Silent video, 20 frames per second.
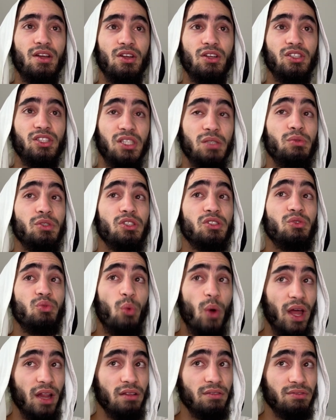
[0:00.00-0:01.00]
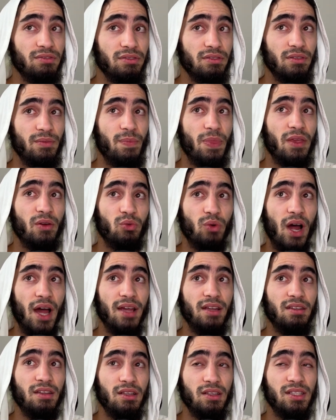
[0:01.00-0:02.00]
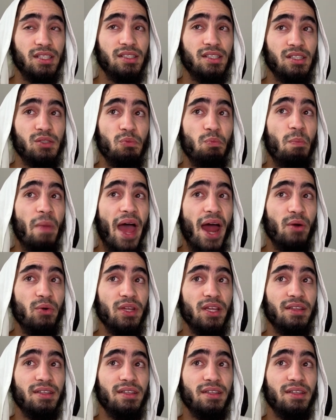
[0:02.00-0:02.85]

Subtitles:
She was 12, right? This is Mary.